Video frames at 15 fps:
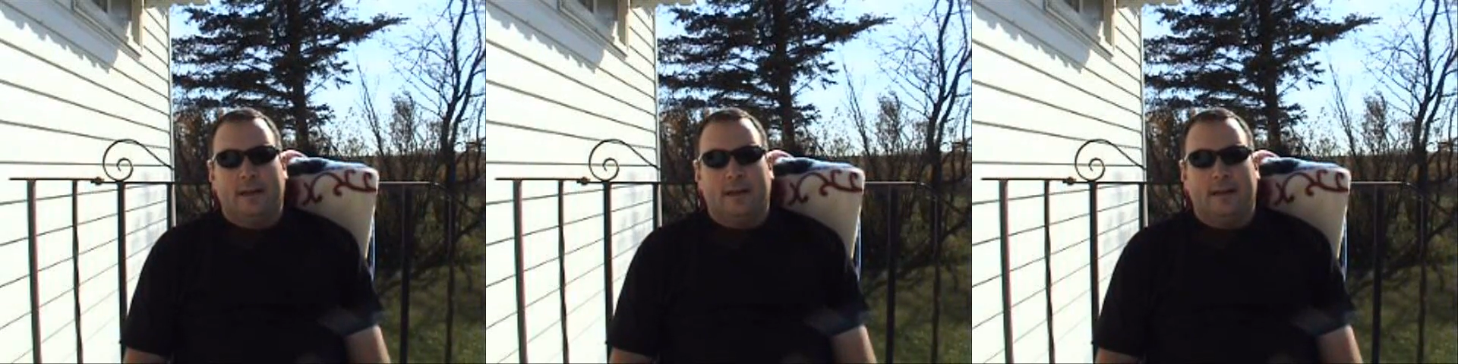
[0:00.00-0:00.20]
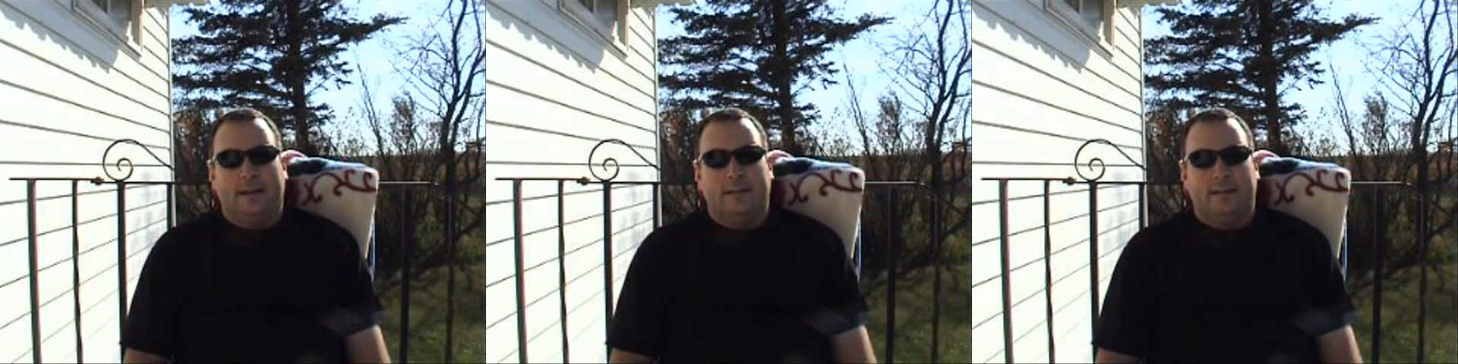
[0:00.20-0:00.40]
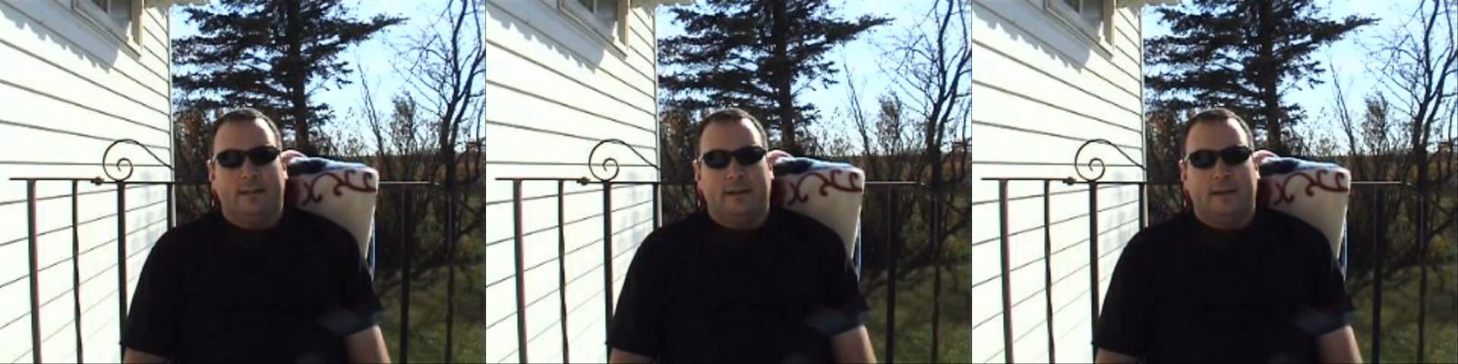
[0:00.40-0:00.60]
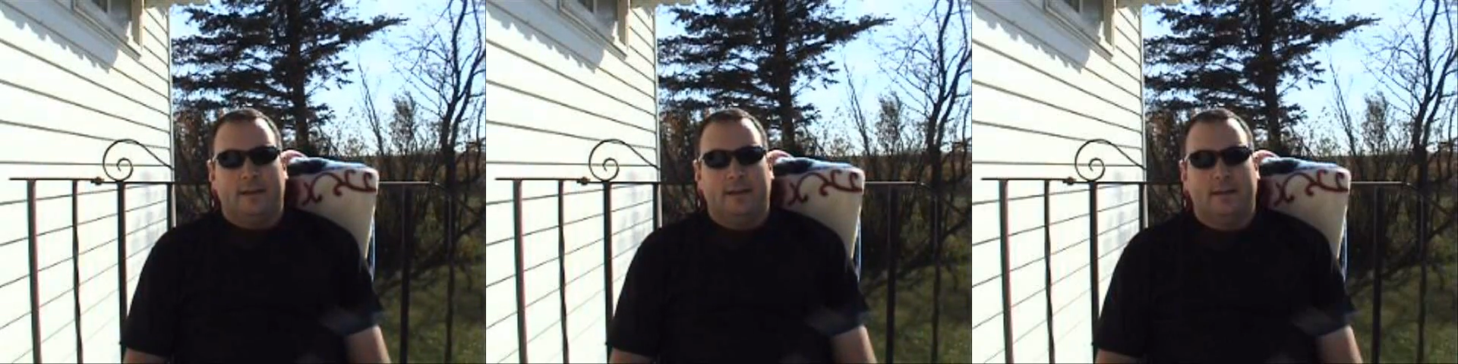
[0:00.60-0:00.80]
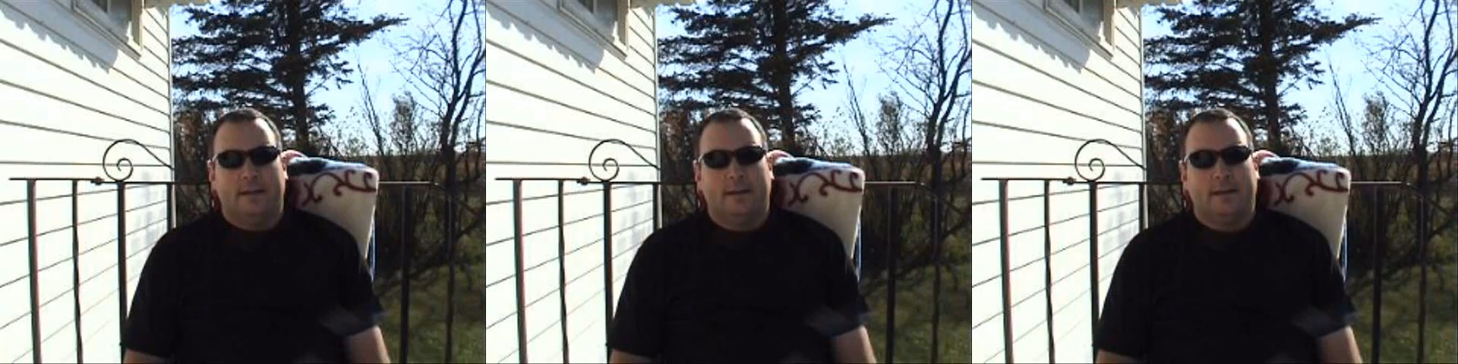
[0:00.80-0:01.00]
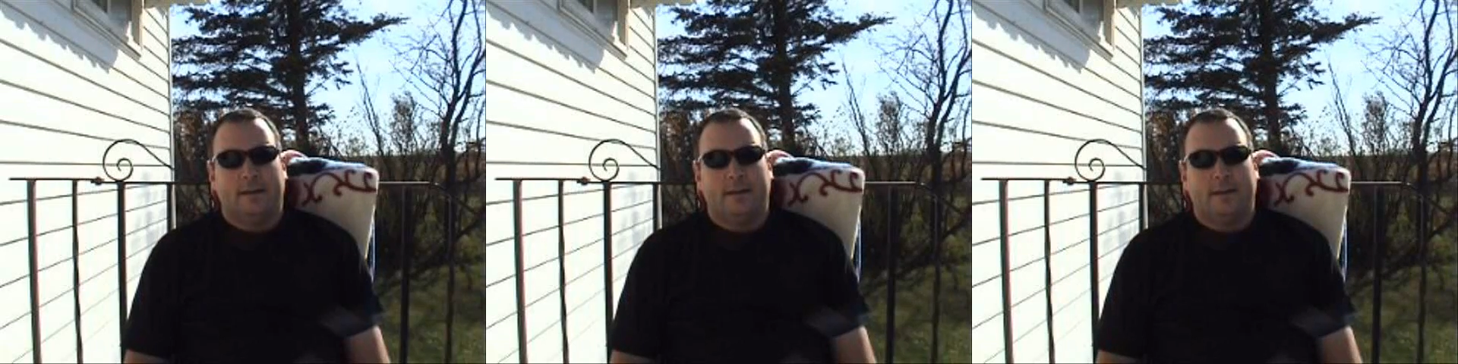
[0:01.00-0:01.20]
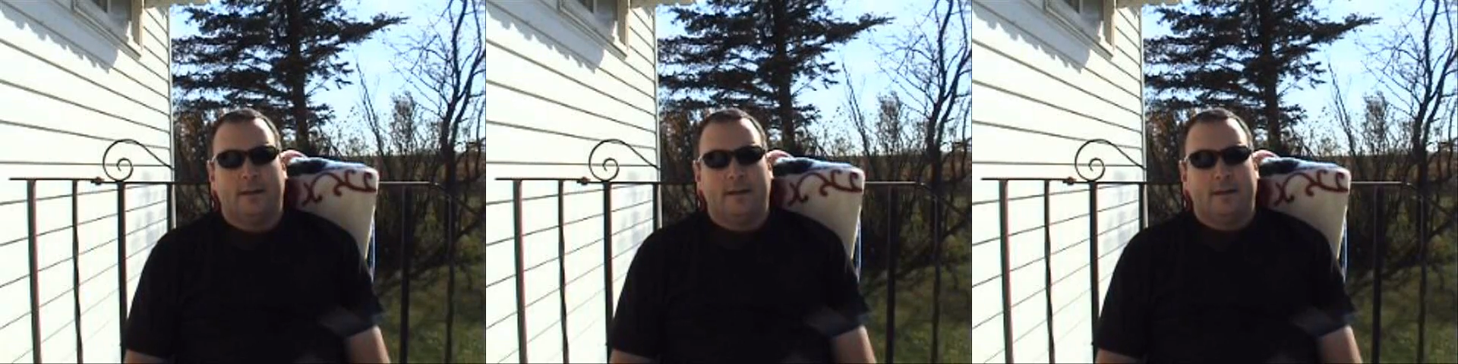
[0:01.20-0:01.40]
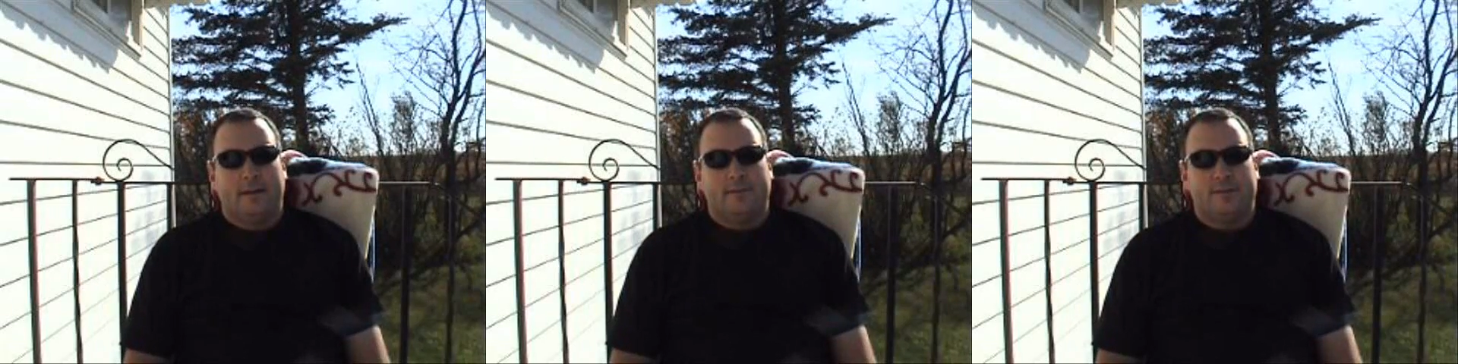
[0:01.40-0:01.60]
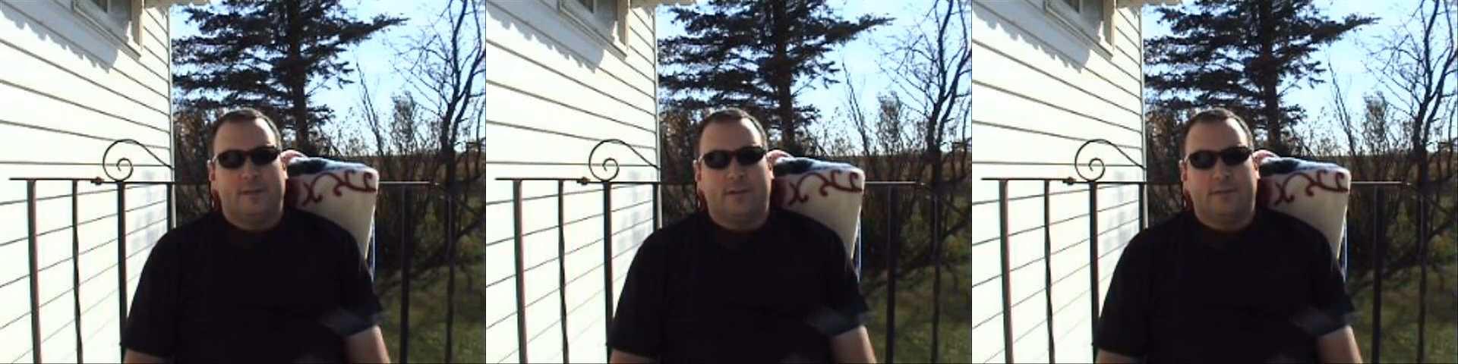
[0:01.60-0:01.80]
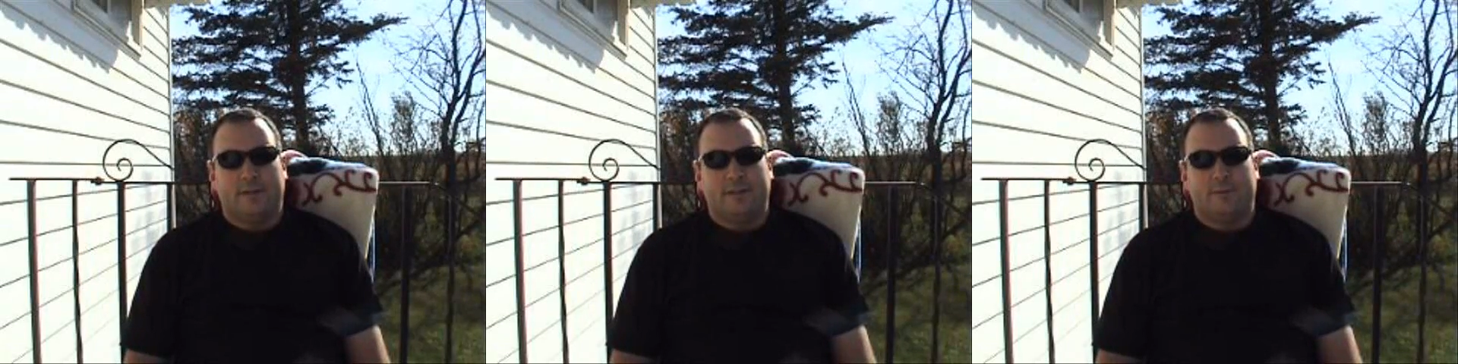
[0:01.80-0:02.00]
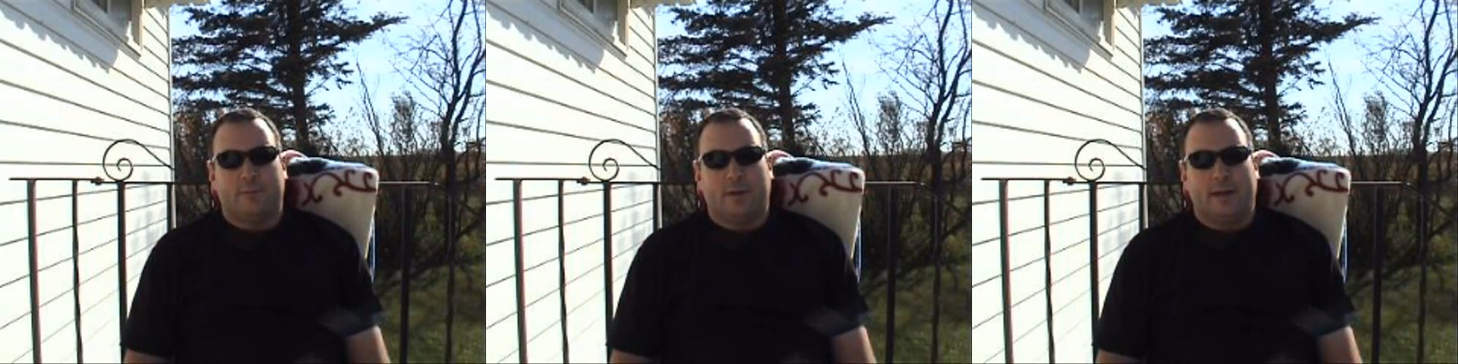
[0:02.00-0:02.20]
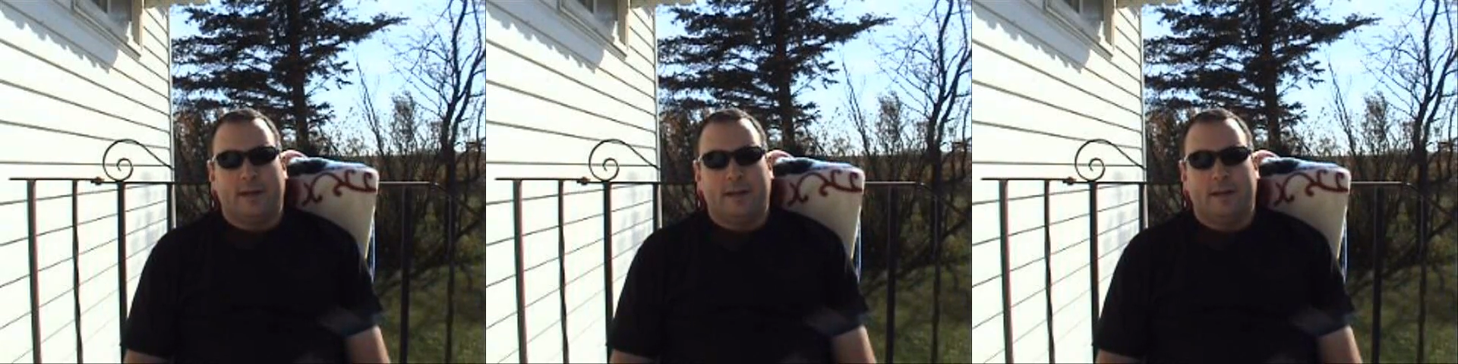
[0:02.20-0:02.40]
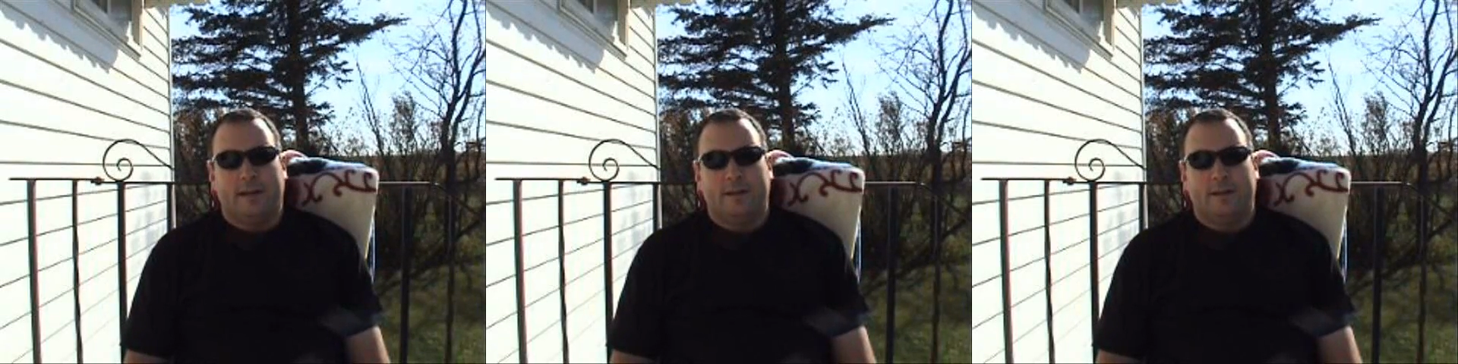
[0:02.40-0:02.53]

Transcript: And settled into my